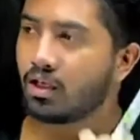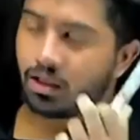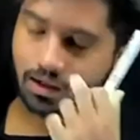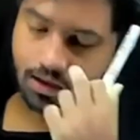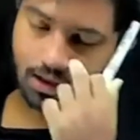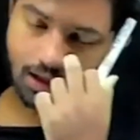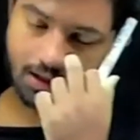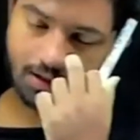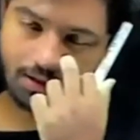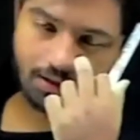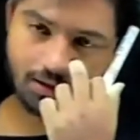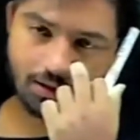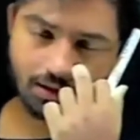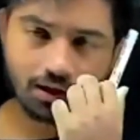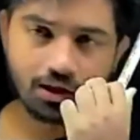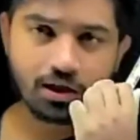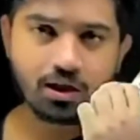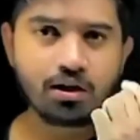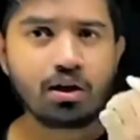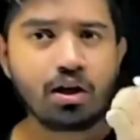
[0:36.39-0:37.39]
Now,
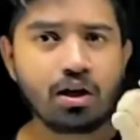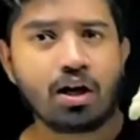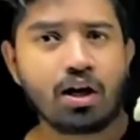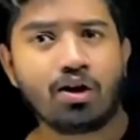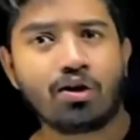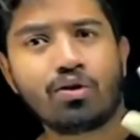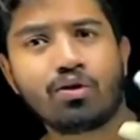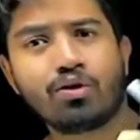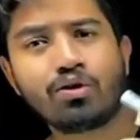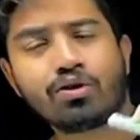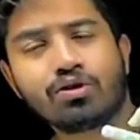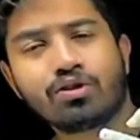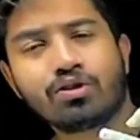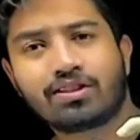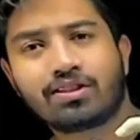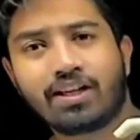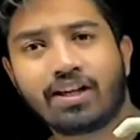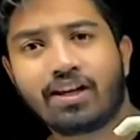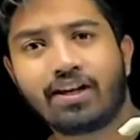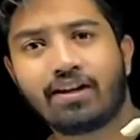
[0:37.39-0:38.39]
how do you
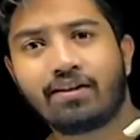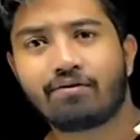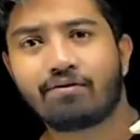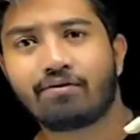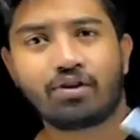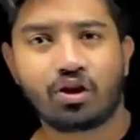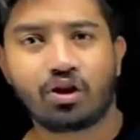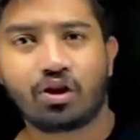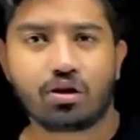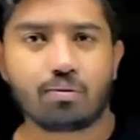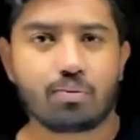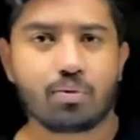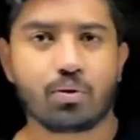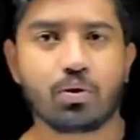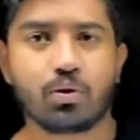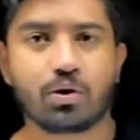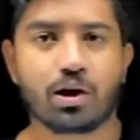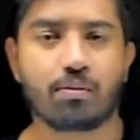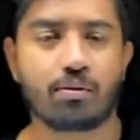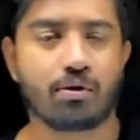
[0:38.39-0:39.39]
say without the
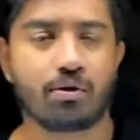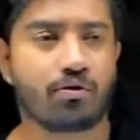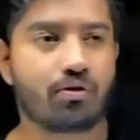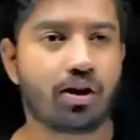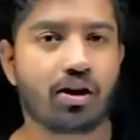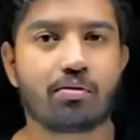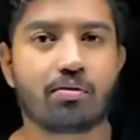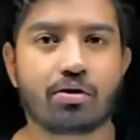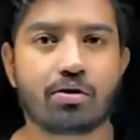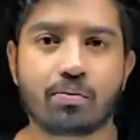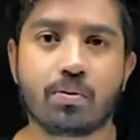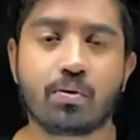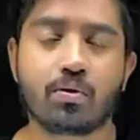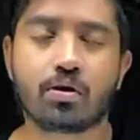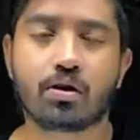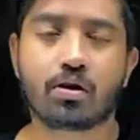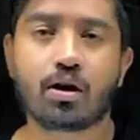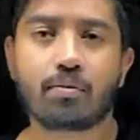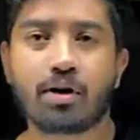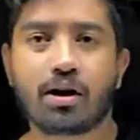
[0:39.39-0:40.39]
programming? Forget about the
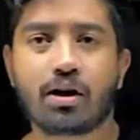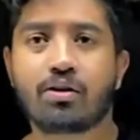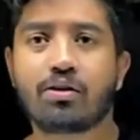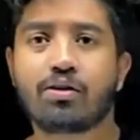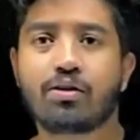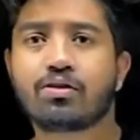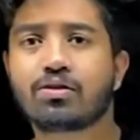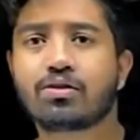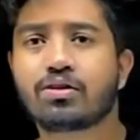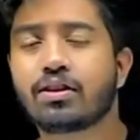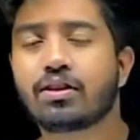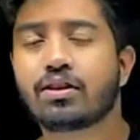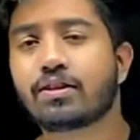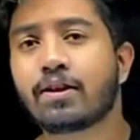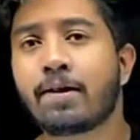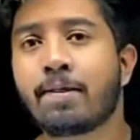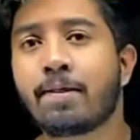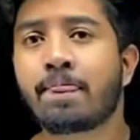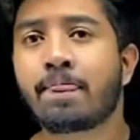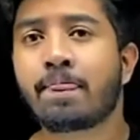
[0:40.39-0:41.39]
programming and all those things.
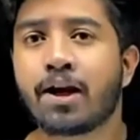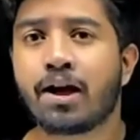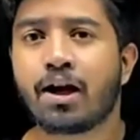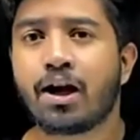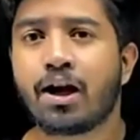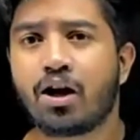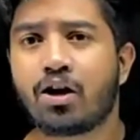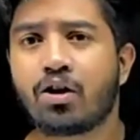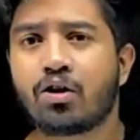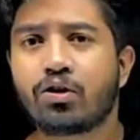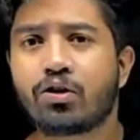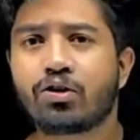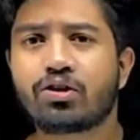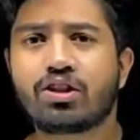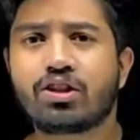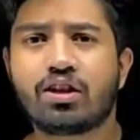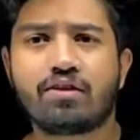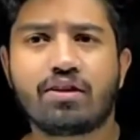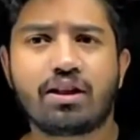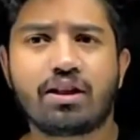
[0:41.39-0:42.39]
How do you
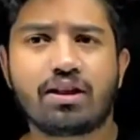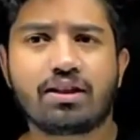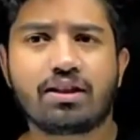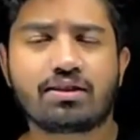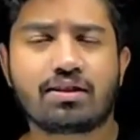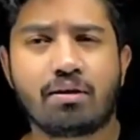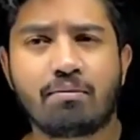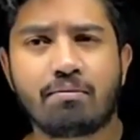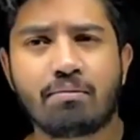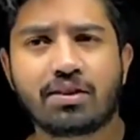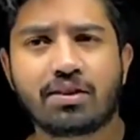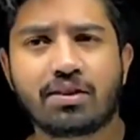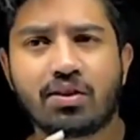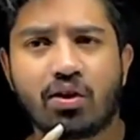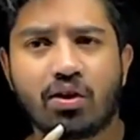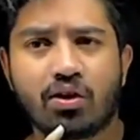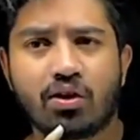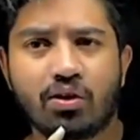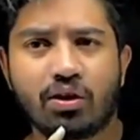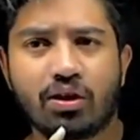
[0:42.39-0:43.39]
say whether this number is an
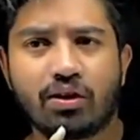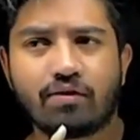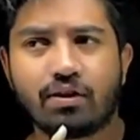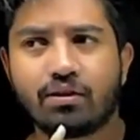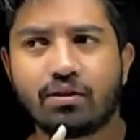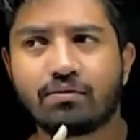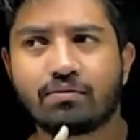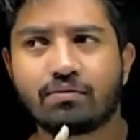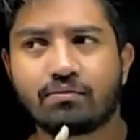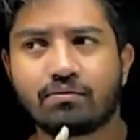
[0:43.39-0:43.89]
odd or even?